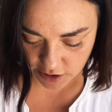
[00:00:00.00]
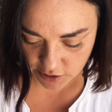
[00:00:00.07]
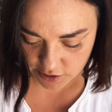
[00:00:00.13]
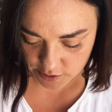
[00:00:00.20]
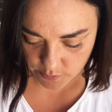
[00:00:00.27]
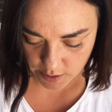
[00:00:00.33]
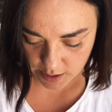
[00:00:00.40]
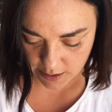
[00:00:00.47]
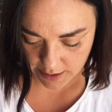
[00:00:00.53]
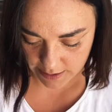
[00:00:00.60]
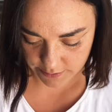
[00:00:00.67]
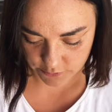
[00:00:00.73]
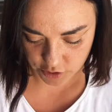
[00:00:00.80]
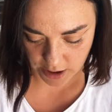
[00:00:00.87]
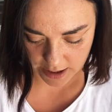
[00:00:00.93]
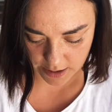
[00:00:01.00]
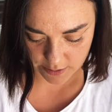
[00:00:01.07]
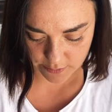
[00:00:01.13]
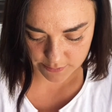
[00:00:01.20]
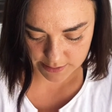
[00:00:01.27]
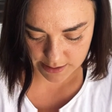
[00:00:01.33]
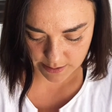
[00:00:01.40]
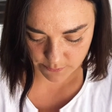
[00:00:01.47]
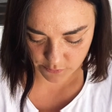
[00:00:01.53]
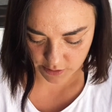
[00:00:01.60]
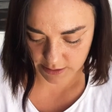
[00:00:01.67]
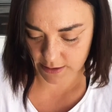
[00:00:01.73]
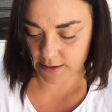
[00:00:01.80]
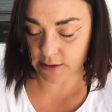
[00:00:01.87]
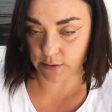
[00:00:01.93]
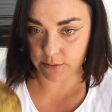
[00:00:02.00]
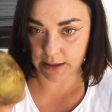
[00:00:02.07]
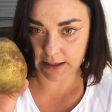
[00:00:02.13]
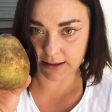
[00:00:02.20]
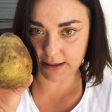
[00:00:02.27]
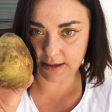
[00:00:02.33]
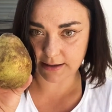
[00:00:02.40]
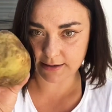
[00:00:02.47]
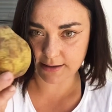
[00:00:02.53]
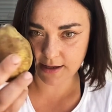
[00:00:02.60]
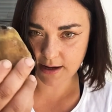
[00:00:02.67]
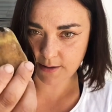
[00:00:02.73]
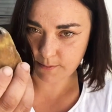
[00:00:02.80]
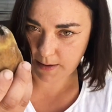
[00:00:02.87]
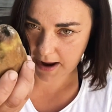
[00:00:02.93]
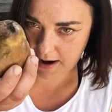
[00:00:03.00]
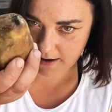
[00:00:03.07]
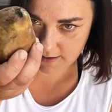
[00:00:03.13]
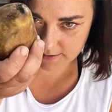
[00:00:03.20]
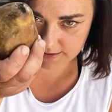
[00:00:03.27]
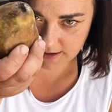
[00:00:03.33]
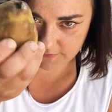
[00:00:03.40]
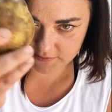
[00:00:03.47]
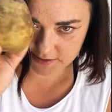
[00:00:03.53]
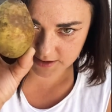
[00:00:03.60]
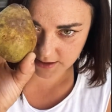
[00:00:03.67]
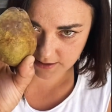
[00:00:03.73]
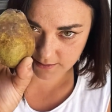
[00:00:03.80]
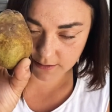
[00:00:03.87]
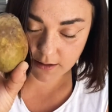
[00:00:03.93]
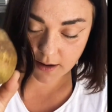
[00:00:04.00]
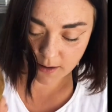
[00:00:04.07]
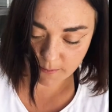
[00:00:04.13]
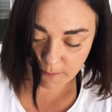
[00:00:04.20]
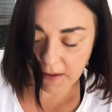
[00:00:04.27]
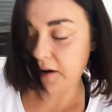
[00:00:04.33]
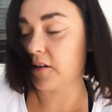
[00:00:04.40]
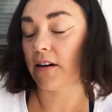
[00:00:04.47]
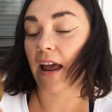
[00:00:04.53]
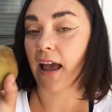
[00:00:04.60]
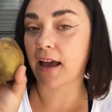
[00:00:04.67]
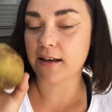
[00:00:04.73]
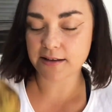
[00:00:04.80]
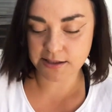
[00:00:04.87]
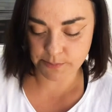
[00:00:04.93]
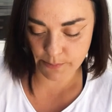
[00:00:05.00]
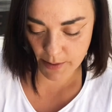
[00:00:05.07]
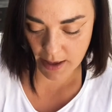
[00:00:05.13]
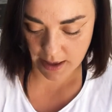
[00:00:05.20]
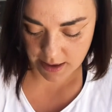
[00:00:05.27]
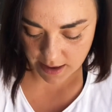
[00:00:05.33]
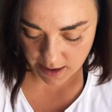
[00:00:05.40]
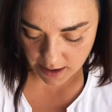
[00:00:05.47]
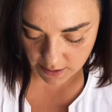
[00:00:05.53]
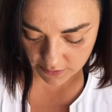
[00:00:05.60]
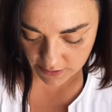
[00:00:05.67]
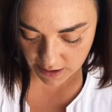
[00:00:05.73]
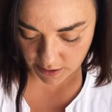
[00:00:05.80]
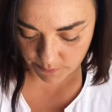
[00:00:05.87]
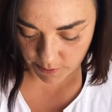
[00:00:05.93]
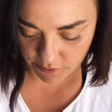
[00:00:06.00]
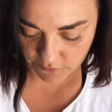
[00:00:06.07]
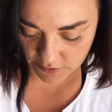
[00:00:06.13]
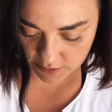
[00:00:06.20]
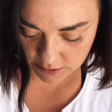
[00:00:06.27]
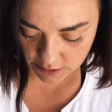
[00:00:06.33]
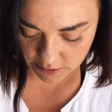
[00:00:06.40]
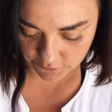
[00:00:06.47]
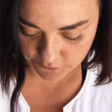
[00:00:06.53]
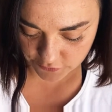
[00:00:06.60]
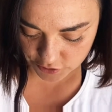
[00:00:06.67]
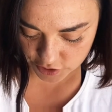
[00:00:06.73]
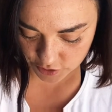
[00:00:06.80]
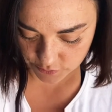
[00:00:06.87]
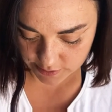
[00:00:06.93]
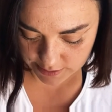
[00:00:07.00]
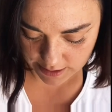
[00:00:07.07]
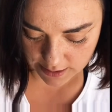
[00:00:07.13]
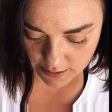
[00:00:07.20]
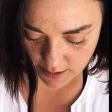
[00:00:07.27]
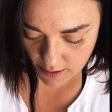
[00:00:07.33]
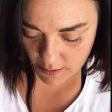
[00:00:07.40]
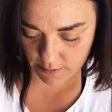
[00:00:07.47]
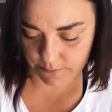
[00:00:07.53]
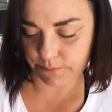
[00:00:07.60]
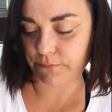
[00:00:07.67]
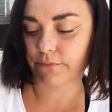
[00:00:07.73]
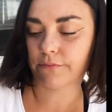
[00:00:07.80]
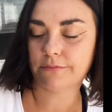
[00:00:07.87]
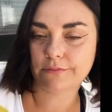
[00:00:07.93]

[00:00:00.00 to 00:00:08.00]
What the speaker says: You just want to like try to use them really soon. Like these pears have seen better days, but they're perfectly good for juicing.